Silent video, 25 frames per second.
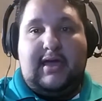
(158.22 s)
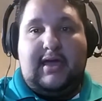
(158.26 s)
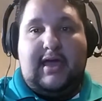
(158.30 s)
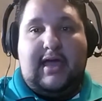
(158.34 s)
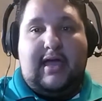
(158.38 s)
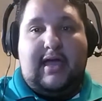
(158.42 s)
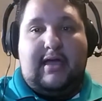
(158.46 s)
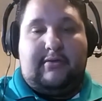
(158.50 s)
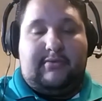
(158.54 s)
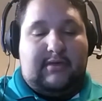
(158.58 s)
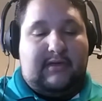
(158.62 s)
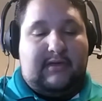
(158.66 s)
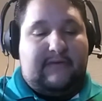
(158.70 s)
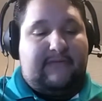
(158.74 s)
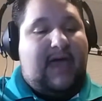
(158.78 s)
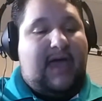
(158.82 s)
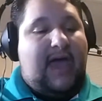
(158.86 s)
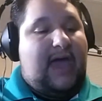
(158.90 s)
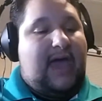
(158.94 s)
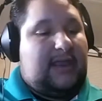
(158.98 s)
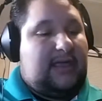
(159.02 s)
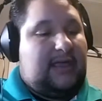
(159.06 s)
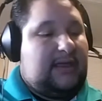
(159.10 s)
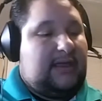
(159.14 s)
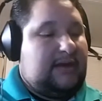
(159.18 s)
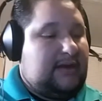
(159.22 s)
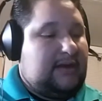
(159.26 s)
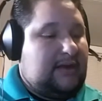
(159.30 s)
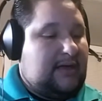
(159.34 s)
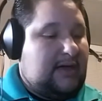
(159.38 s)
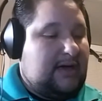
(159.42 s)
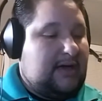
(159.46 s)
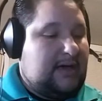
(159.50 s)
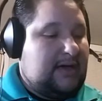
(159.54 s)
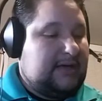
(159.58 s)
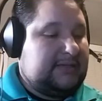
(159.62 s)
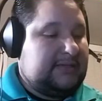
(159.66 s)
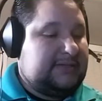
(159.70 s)
And they've added
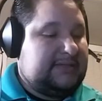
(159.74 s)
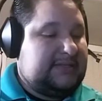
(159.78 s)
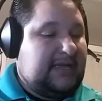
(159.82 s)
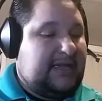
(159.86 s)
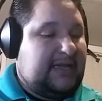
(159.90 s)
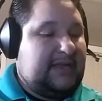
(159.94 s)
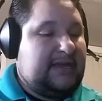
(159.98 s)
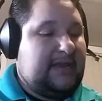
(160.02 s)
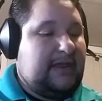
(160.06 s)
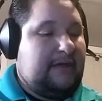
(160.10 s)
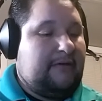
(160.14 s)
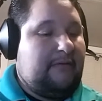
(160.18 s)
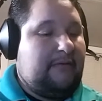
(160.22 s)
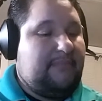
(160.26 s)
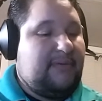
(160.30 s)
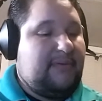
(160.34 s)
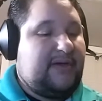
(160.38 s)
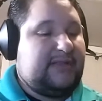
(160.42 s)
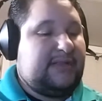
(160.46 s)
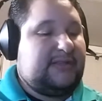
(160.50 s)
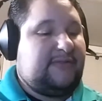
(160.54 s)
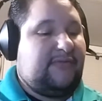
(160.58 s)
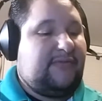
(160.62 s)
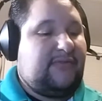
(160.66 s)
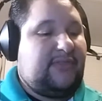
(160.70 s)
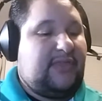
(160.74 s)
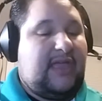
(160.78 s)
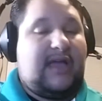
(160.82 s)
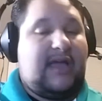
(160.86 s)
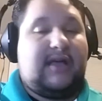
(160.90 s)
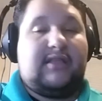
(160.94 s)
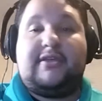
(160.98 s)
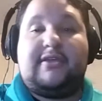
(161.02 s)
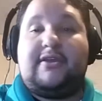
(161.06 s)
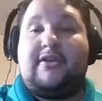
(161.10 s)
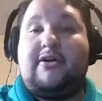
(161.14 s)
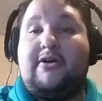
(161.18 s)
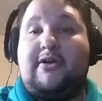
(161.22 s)
uh, secondary buttons for the
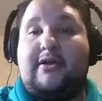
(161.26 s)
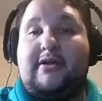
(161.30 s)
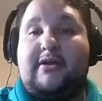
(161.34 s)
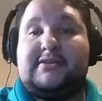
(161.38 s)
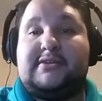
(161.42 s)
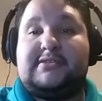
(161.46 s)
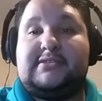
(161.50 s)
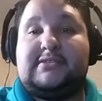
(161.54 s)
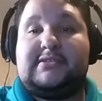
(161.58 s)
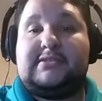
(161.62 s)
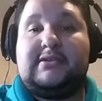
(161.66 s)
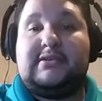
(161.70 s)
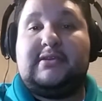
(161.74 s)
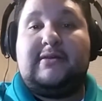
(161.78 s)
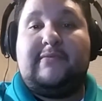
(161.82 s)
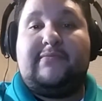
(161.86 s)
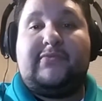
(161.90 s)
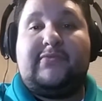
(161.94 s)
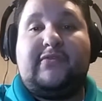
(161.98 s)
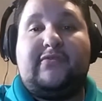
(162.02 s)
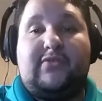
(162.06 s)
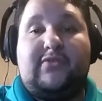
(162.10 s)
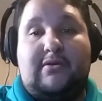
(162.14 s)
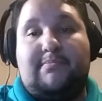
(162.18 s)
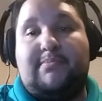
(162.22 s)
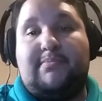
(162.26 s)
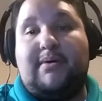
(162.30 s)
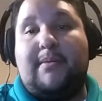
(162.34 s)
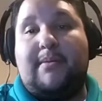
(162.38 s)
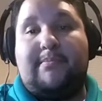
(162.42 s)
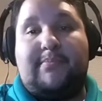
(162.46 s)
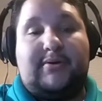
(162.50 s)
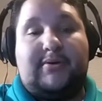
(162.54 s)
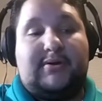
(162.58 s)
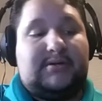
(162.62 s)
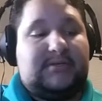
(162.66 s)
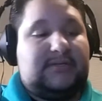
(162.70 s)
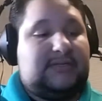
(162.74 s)
L and R's for the
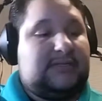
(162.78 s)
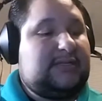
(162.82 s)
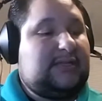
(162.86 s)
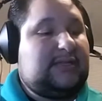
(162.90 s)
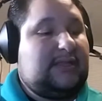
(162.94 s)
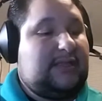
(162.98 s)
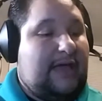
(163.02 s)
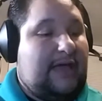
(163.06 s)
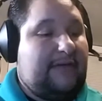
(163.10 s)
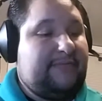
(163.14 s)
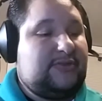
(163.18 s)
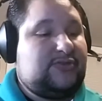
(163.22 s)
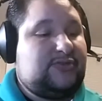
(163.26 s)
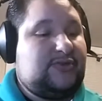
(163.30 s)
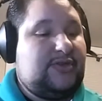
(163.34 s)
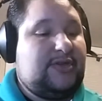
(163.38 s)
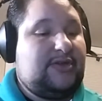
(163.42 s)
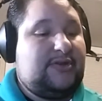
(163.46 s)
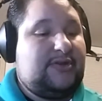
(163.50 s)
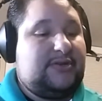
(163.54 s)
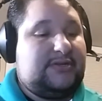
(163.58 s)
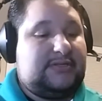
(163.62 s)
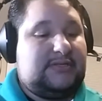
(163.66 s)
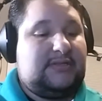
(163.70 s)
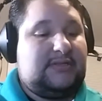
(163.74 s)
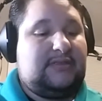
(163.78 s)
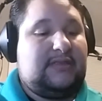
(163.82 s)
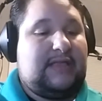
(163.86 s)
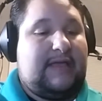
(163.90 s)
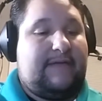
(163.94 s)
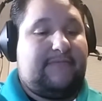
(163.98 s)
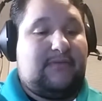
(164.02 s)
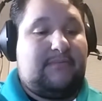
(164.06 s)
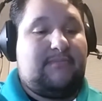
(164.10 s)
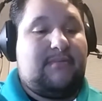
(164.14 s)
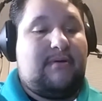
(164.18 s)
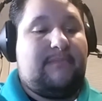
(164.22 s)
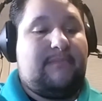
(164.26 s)
bumpers. So they have the triggers, they have
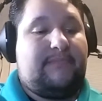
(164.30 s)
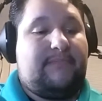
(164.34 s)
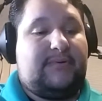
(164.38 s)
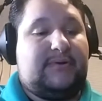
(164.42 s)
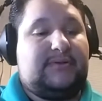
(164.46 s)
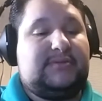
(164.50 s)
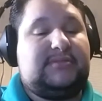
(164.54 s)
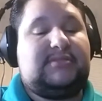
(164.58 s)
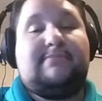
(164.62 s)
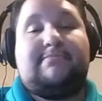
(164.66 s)
the bumpers.